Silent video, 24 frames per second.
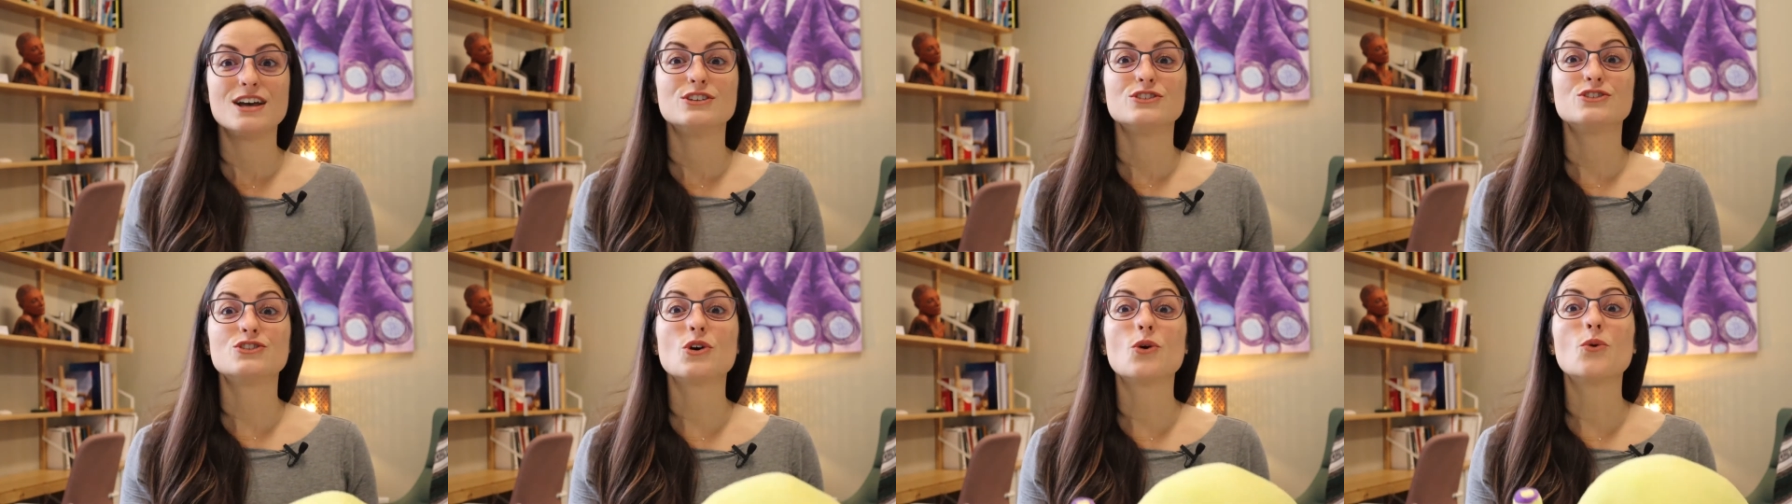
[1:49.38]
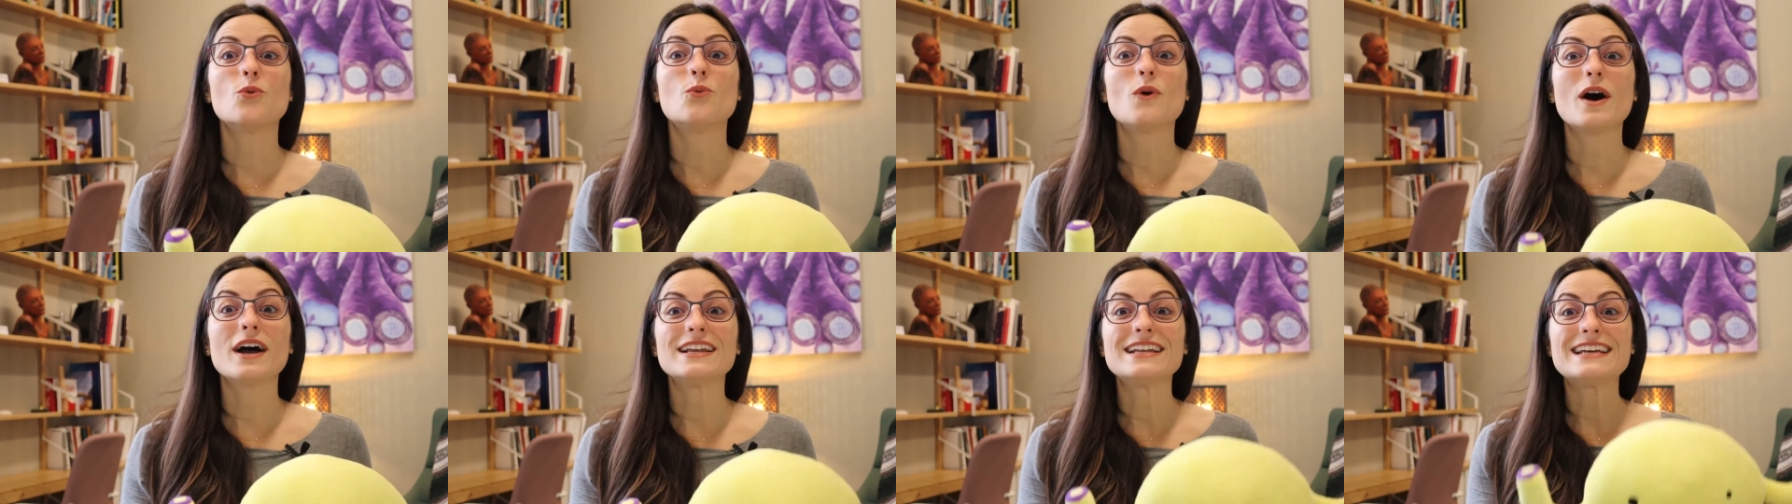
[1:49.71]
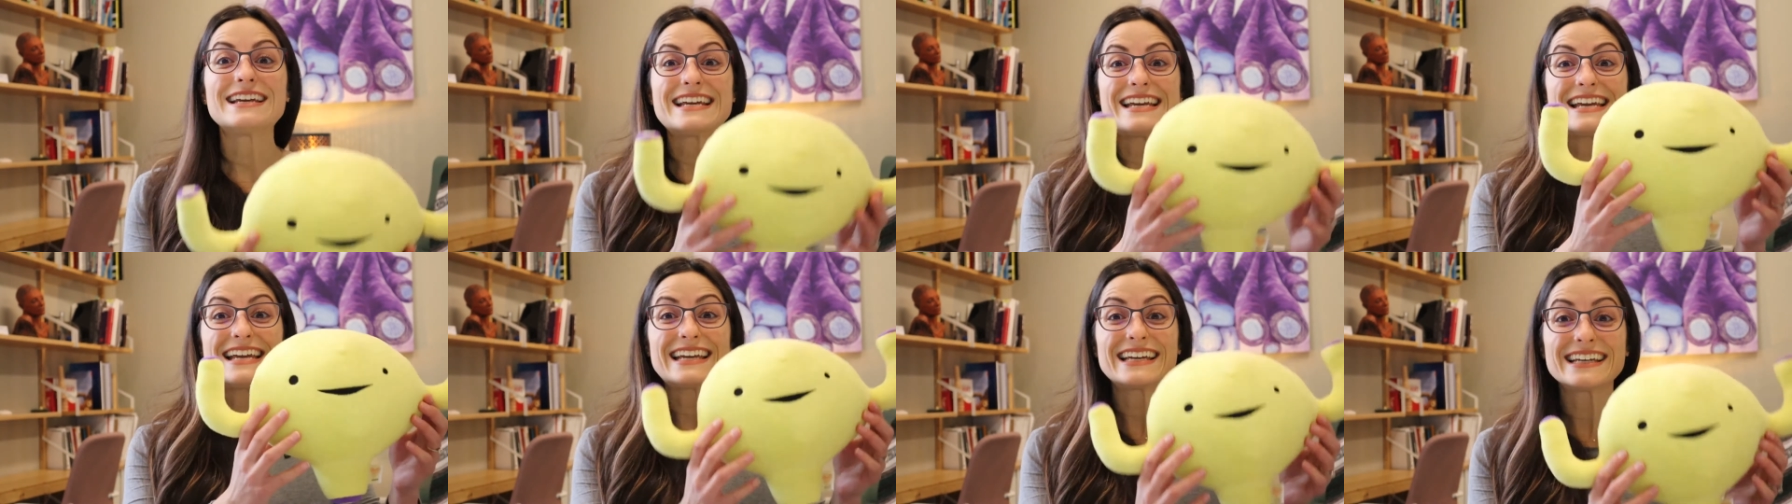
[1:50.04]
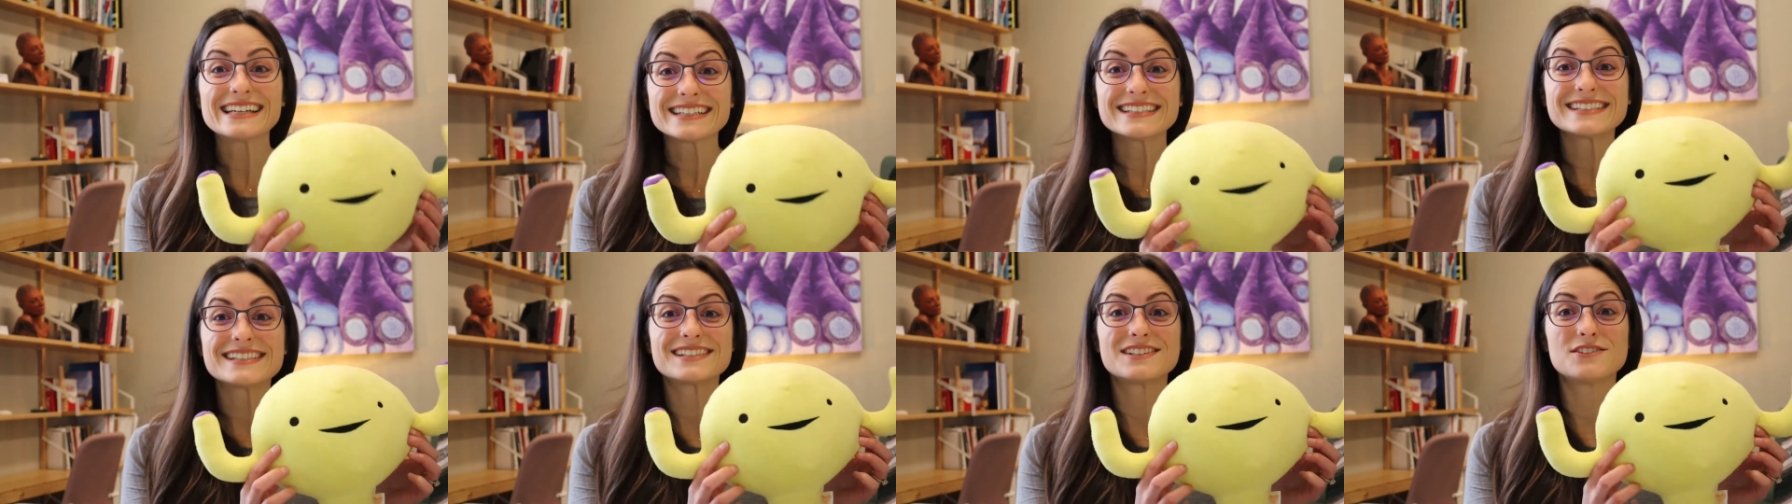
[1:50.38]
So what
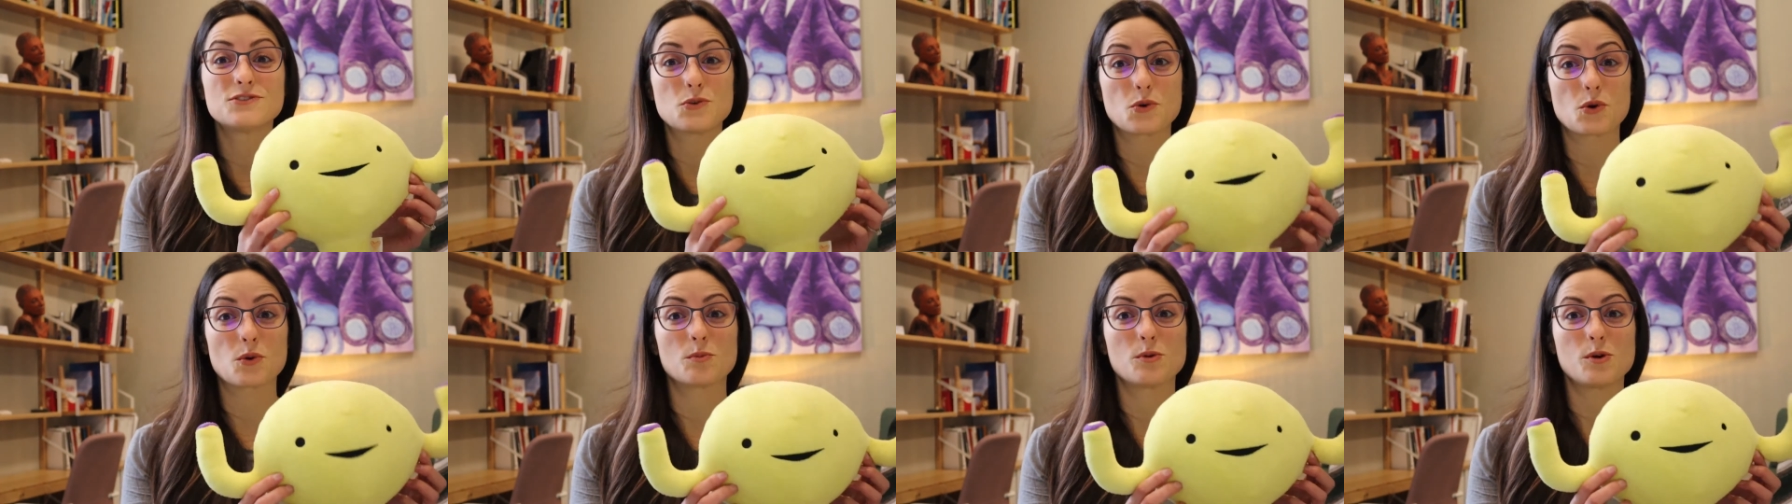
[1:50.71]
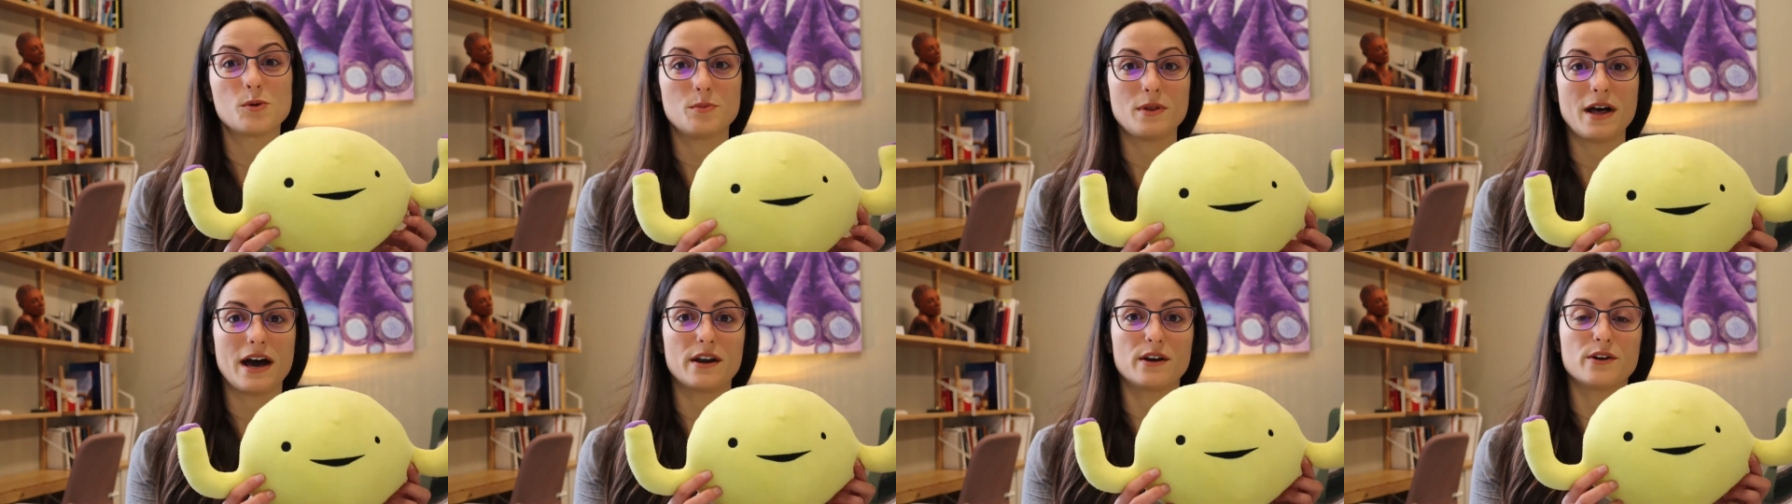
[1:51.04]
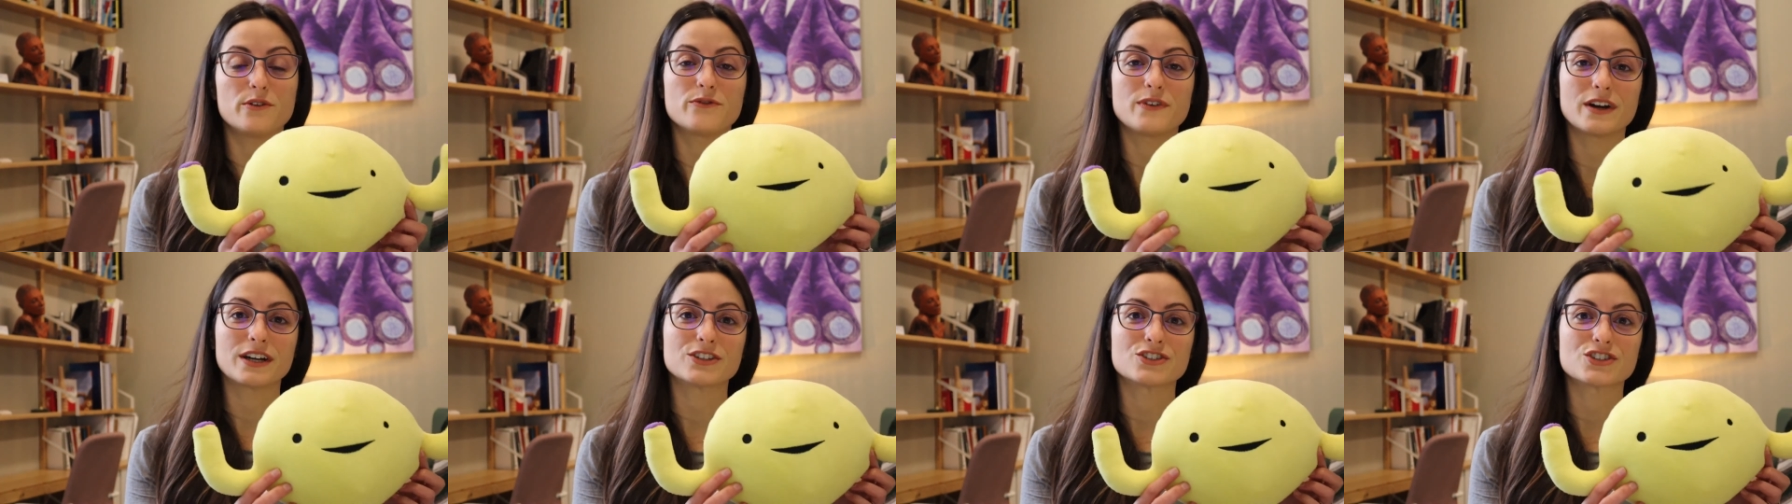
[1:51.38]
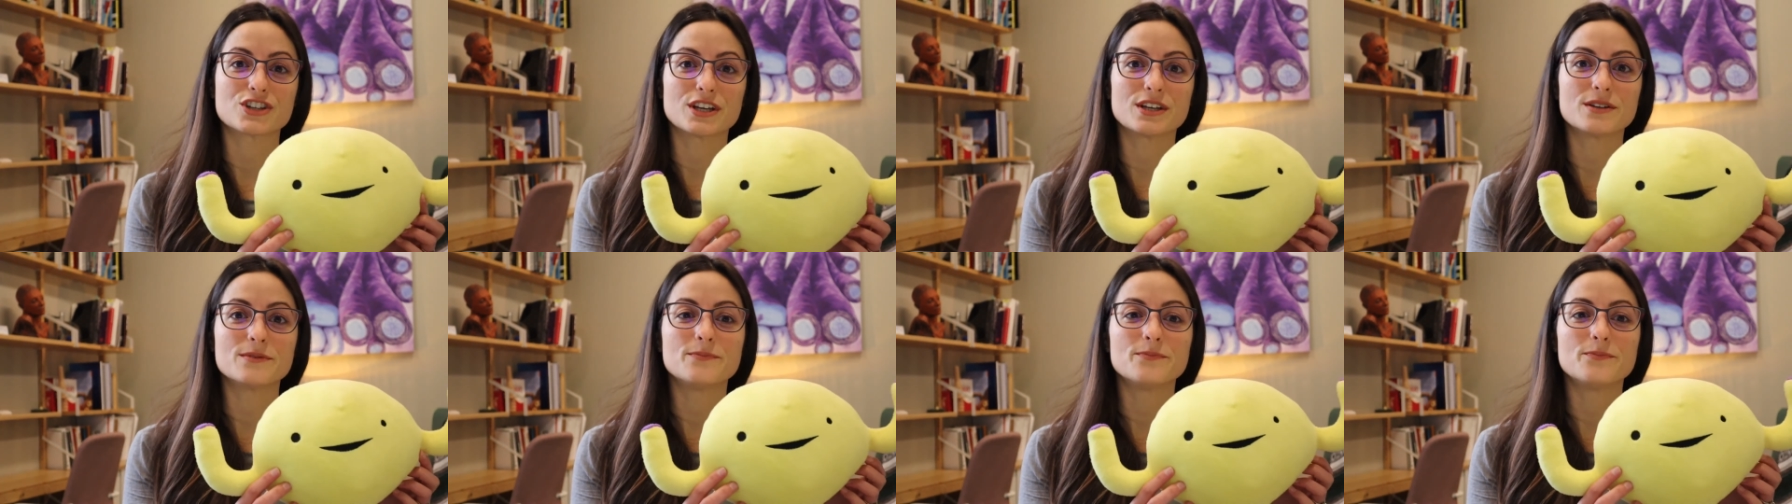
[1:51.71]
is normal bladder
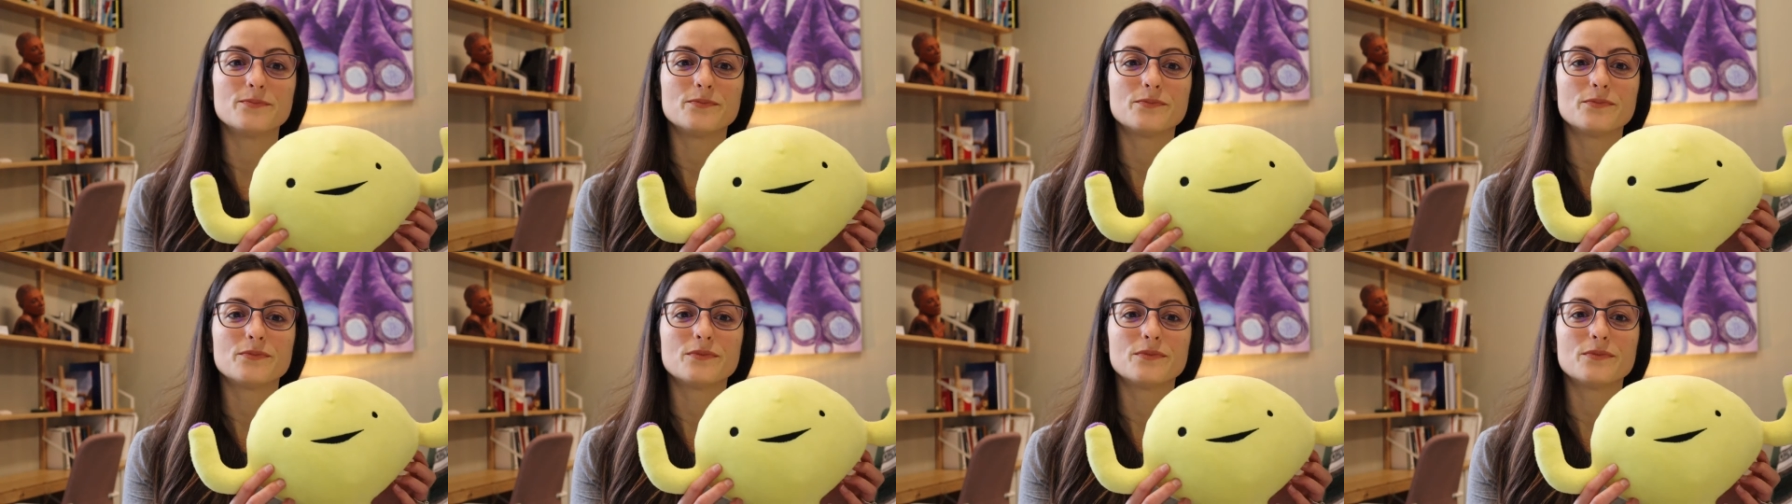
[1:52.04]
function?